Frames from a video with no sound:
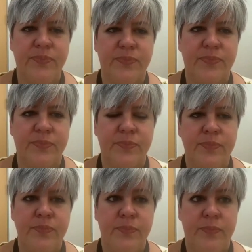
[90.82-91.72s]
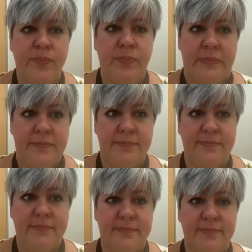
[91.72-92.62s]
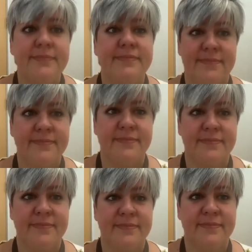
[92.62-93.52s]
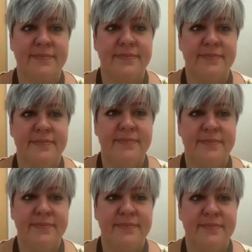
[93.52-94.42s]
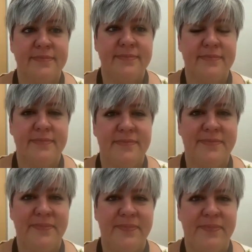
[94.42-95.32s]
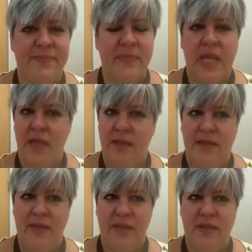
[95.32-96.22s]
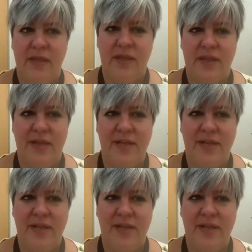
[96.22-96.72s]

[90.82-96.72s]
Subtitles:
[no speech]